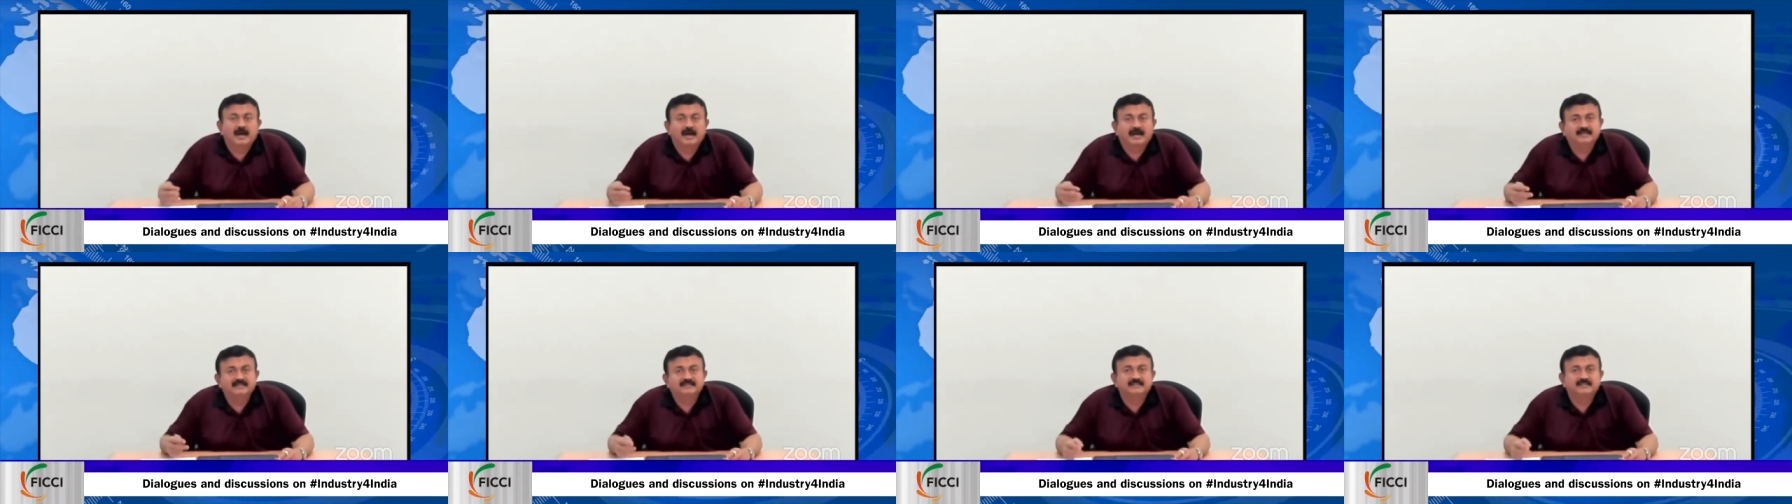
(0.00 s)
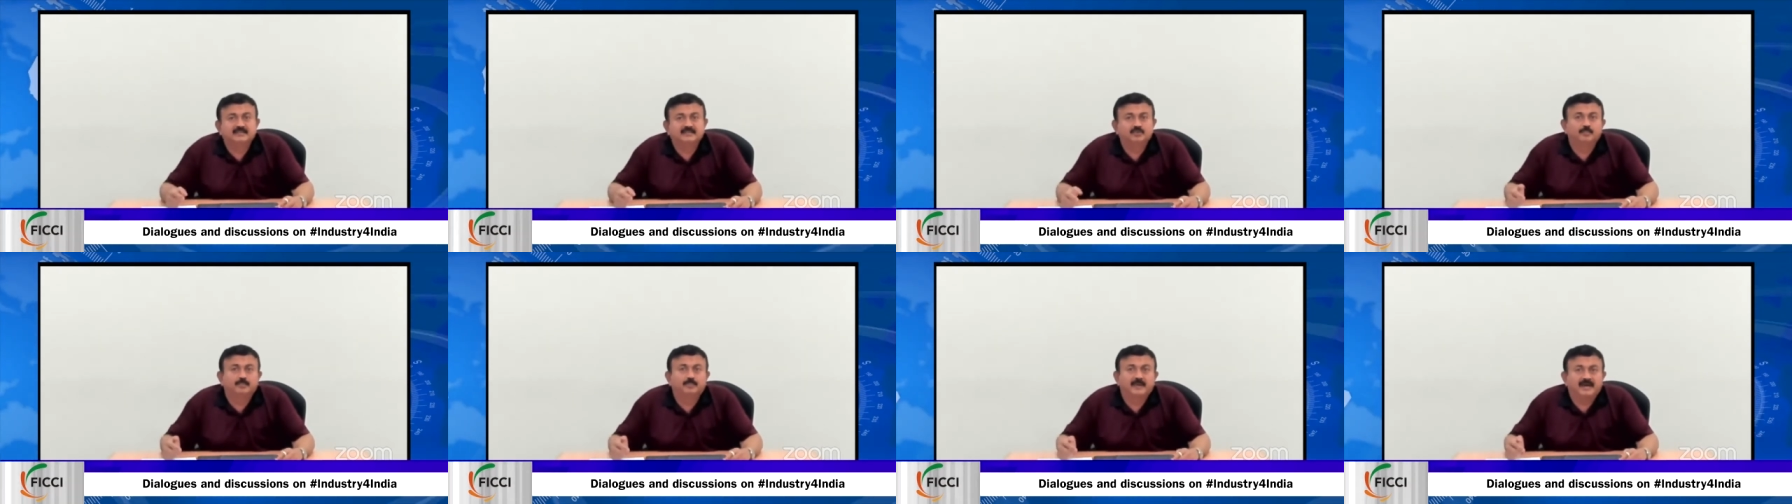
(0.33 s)

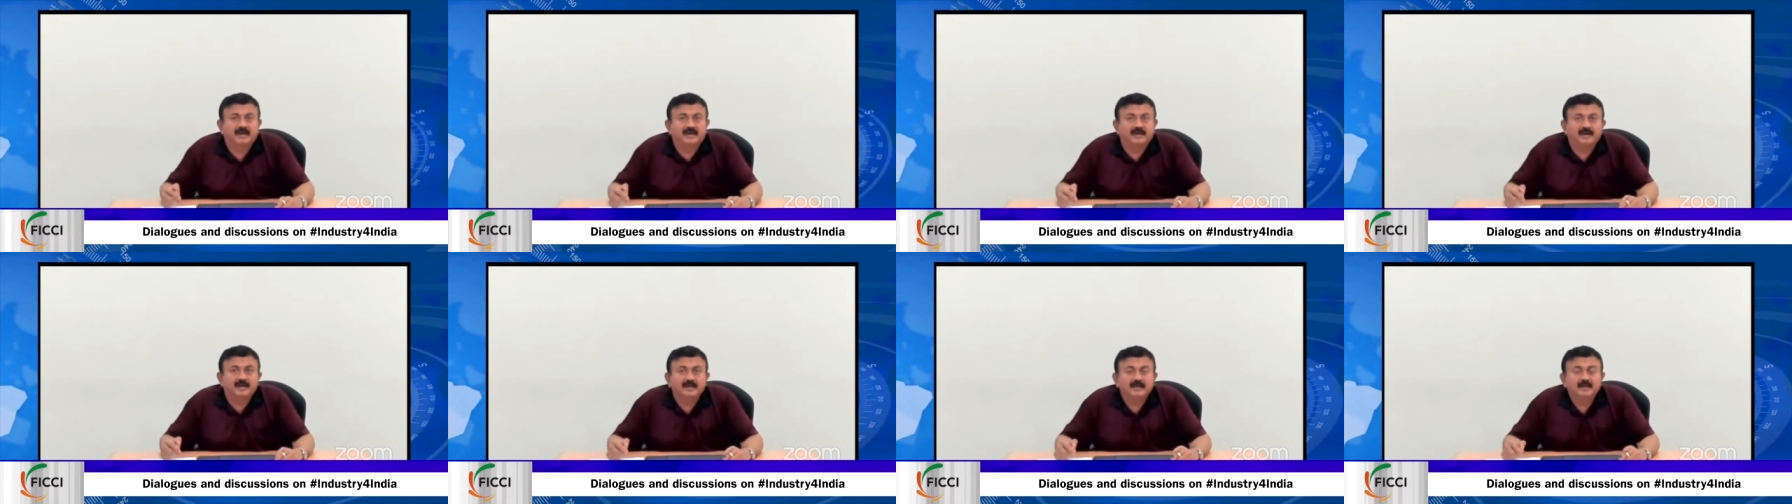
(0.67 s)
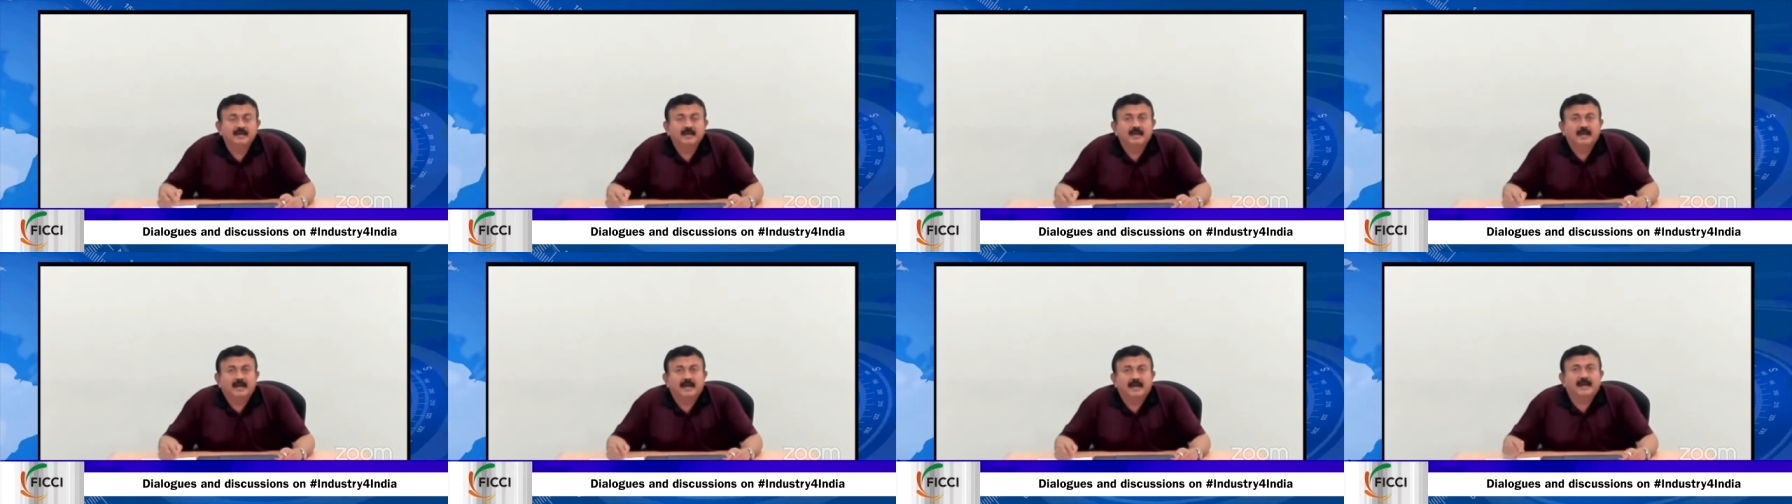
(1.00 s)
ICU bed,
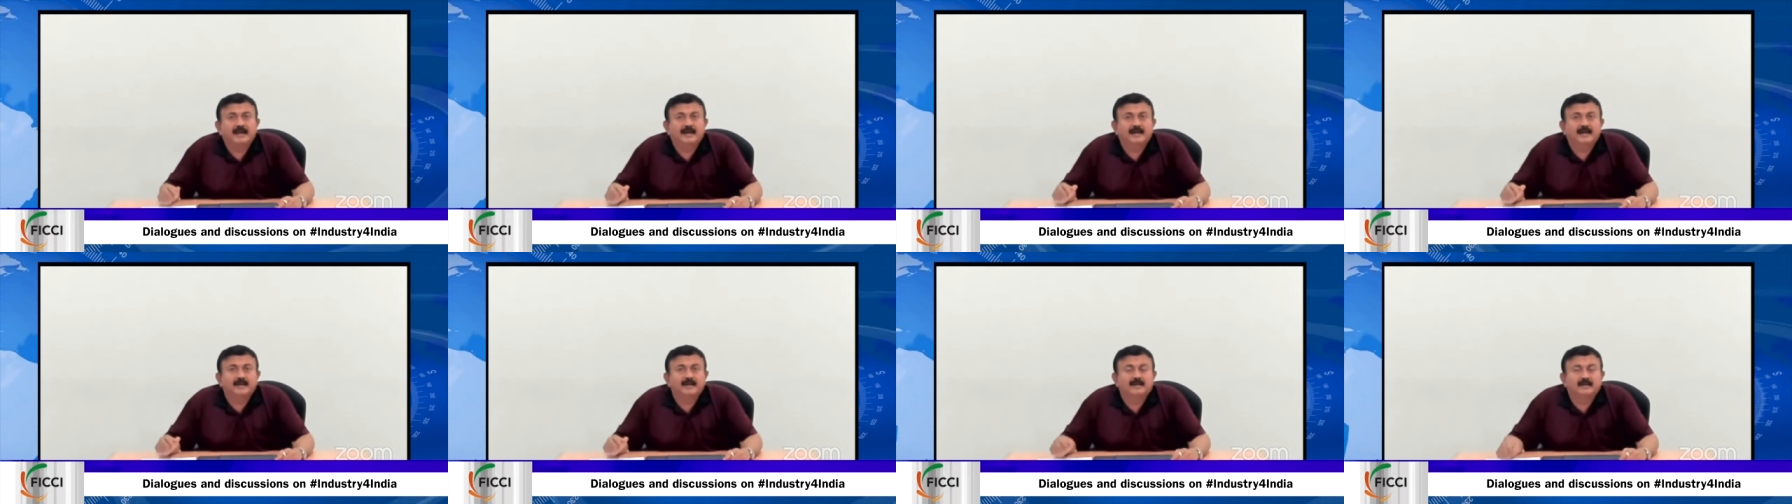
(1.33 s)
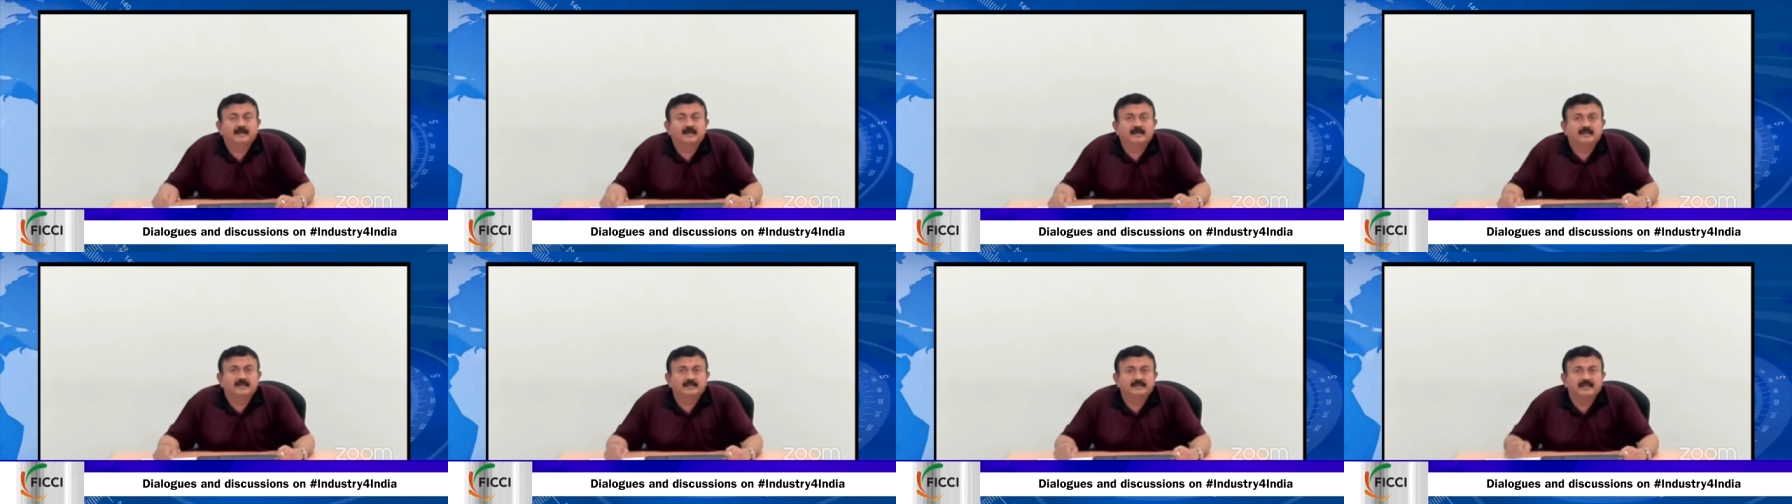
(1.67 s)
and
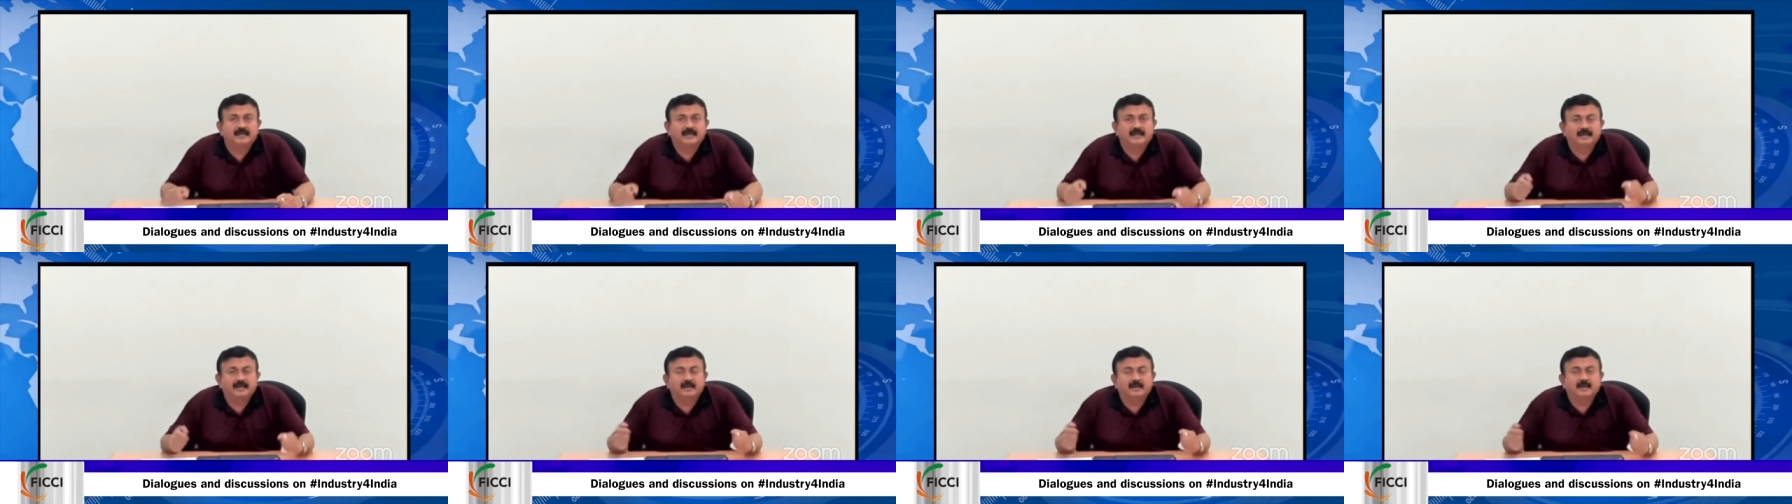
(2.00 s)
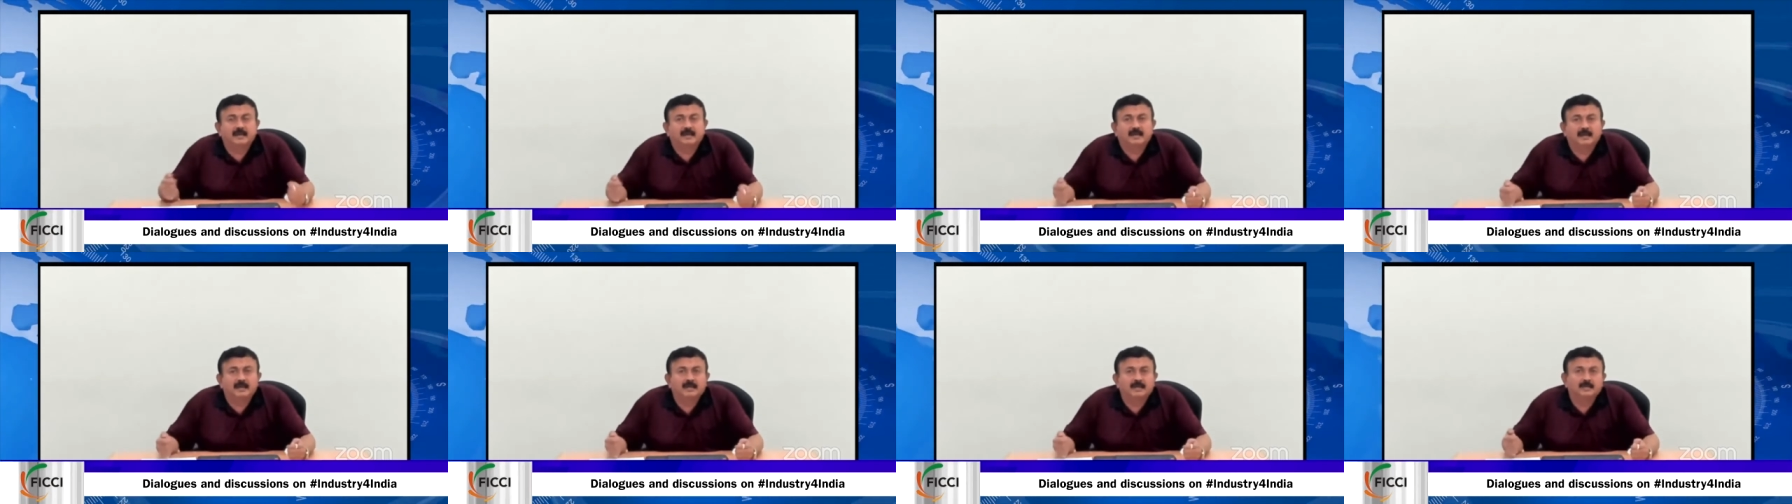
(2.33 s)
uh, then
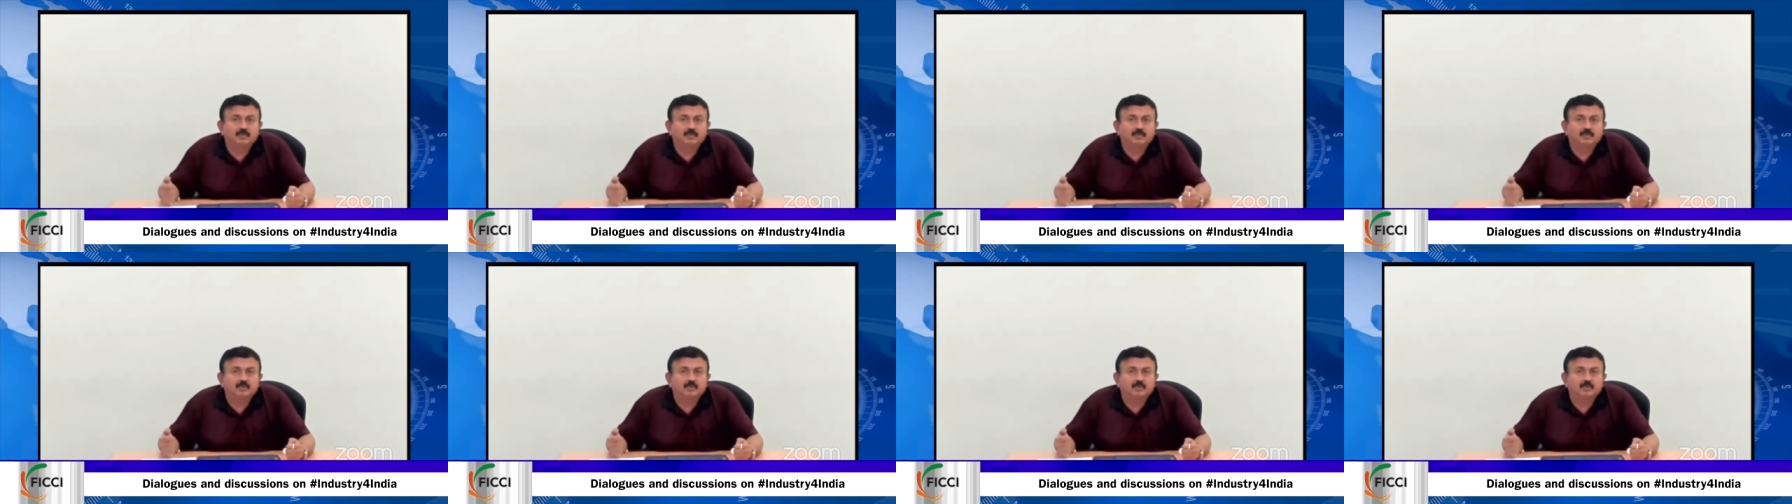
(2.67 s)
uh,